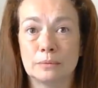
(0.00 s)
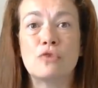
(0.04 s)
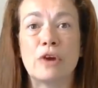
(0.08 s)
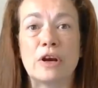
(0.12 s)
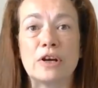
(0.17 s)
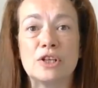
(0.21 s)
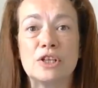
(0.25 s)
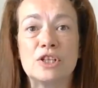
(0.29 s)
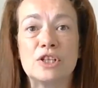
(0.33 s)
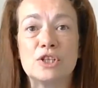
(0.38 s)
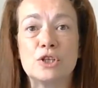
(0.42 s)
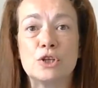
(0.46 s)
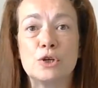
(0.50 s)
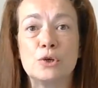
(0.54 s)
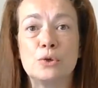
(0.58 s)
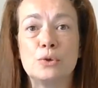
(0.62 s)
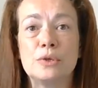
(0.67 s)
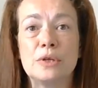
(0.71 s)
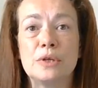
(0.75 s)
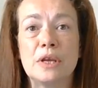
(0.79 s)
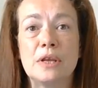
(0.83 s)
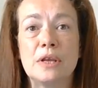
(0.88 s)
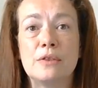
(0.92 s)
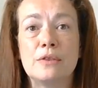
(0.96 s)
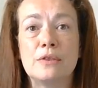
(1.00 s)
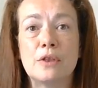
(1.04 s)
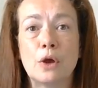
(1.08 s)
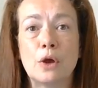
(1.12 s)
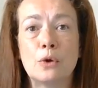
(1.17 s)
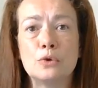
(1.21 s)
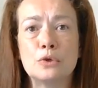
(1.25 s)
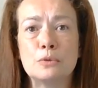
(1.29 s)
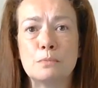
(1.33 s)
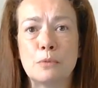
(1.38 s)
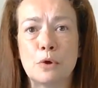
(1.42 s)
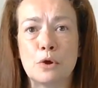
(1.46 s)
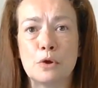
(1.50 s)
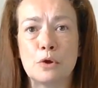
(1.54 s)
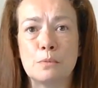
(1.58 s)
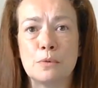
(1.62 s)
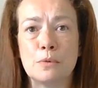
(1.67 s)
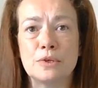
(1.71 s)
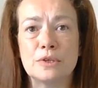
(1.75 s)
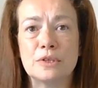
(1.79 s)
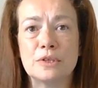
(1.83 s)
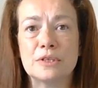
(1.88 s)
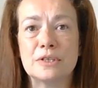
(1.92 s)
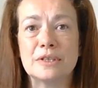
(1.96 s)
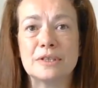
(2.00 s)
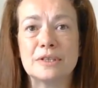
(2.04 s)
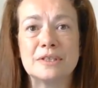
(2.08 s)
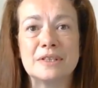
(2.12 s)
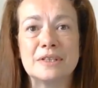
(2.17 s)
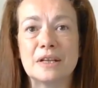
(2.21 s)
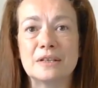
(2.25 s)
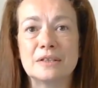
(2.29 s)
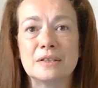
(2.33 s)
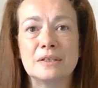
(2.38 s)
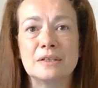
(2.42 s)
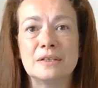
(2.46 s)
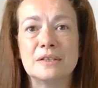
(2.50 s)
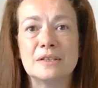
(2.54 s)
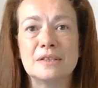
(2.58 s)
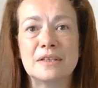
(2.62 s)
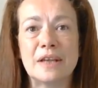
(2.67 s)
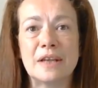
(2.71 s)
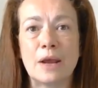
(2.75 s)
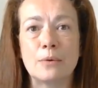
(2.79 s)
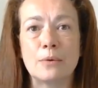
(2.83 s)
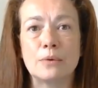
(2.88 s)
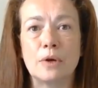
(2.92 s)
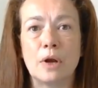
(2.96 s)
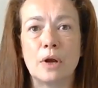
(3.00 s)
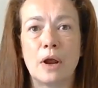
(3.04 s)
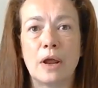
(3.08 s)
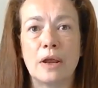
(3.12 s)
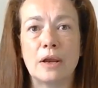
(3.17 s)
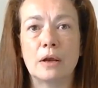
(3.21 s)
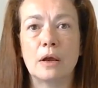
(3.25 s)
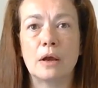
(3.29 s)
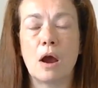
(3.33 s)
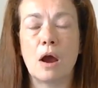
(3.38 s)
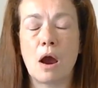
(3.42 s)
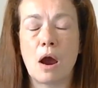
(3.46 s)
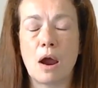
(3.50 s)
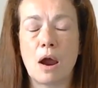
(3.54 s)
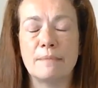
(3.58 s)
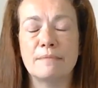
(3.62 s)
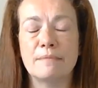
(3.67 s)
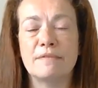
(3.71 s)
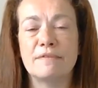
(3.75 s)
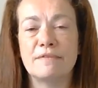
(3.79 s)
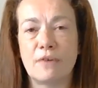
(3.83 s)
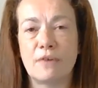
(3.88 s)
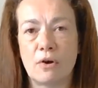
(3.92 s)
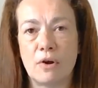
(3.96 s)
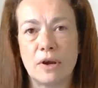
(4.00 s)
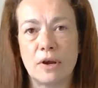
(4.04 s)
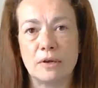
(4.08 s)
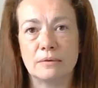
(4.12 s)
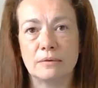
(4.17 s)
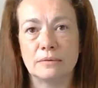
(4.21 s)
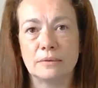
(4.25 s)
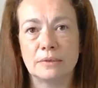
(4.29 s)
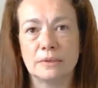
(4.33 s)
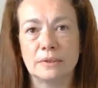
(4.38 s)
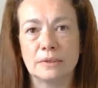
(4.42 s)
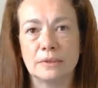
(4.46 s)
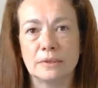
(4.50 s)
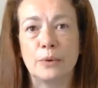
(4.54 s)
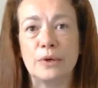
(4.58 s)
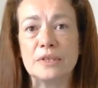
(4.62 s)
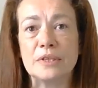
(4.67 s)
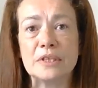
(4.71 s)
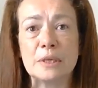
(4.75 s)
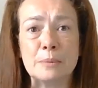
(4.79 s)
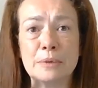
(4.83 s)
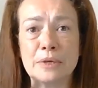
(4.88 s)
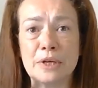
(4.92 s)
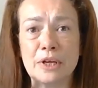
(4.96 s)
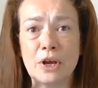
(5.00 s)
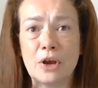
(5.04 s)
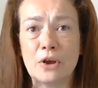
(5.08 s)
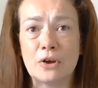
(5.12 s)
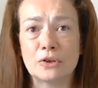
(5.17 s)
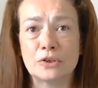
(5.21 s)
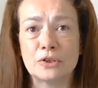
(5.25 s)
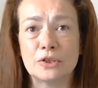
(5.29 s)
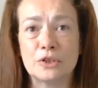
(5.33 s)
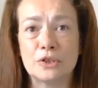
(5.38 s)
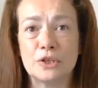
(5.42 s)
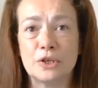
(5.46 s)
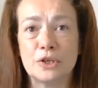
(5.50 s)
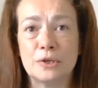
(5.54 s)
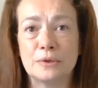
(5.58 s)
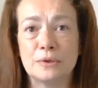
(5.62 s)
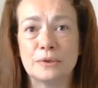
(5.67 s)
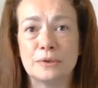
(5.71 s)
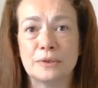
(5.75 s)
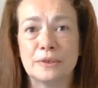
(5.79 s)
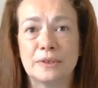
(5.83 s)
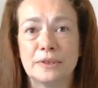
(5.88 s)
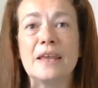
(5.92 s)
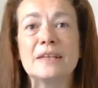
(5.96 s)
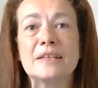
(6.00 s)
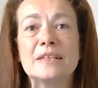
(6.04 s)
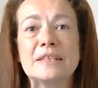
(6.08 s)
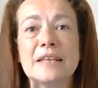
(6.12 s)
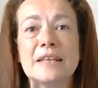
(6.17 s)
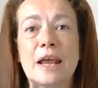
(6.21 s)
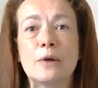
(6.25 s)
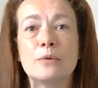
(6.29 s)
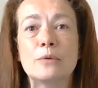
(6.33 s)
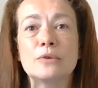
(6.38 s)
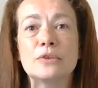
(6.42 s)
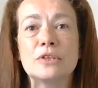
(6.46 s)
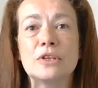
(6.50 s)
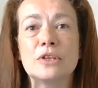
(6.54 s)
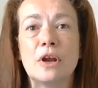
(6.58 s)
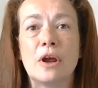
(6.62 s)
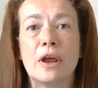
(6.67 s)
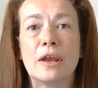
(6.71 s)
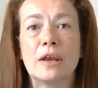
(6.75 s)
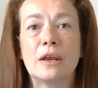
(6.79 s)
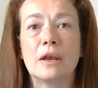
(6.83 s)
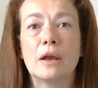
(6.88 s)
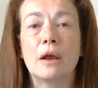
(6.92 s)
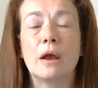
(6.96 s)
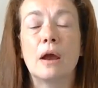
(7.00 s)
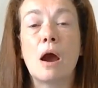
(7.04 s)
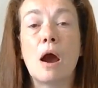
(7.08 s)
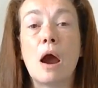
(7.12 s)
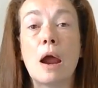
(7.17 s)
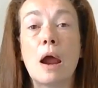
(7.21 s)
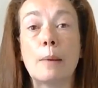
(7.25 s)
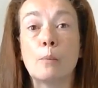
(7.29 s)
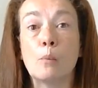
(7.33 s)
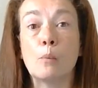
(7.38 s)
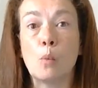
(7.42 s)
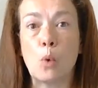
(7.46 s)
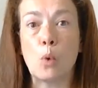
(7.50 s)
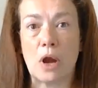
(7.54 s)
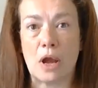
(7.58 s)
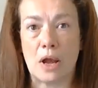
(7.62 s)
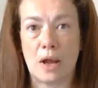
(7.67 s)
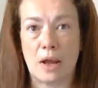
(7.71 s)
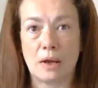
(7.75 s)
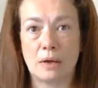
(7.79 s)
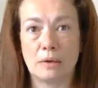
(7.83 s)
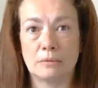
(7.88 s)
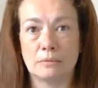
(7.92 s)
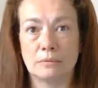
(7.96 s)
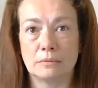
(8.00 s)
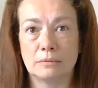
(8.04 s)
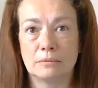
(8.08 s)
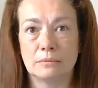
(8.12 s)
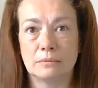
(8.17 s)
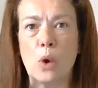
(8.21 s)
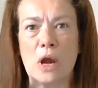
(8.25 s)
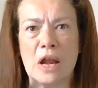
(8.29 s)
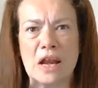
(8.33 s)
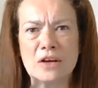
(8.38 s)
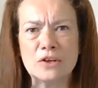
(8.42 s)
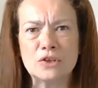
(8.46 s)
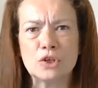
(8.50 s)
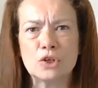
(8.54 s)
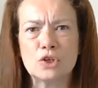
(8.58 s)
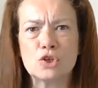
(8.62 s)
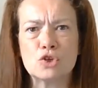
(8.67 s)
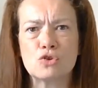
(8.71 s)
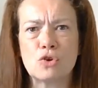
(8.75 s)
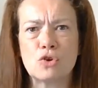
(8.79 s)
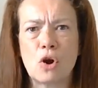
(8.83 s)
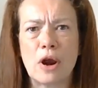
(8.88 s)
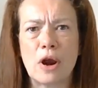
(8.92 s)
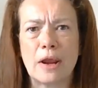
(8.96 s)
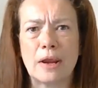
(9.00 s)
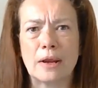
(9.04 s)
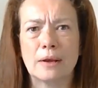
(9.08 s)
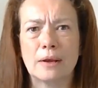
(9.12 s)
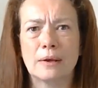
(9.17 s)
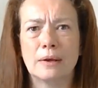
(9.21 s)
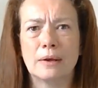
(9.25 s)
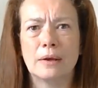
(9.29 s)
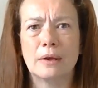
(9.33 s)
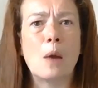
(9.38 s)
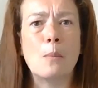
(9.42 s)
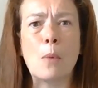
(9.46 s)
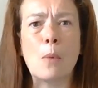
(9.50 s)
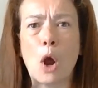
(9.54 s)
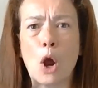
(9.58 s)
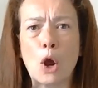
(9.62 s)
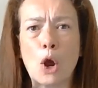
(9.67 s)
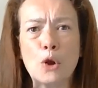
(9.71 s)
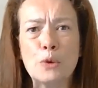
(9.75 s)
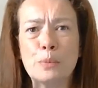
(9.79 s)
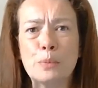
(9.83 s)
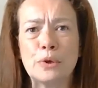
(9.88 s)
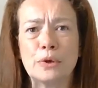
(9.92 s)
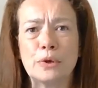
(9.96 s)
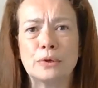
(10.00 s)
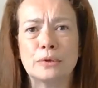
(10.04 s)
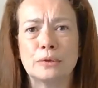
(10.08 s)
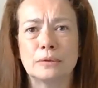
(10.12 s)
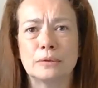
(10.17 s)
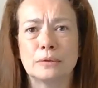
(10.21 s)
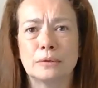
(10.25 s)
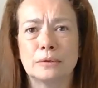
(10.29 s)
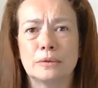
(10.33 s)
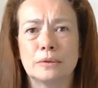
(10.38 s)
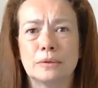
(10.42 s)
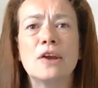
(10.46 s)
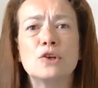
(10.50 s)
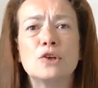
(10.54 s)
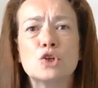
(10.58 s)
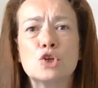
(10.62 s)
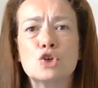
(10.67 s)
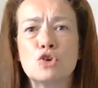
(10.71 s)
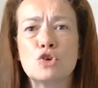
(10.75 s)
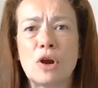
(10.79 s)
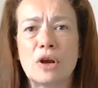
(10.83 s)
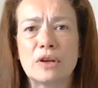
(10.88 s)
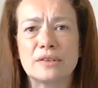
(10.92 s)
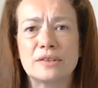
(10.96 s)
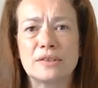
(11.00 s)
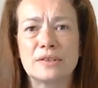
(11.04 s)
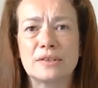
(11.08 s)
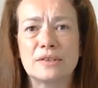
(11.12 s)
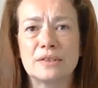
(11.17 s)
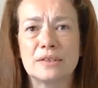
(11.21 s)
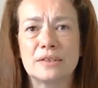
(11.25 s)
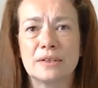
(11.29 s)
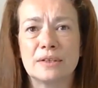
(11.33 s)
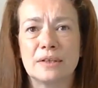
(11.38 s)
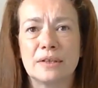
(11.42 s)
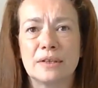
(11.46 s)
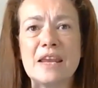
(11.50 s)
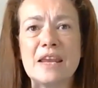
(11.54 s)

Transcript: Gratitude in those moments doesn't sound like I'm fine when somebody asks you. It sounds like I'm willing to try. I'm open. I trust.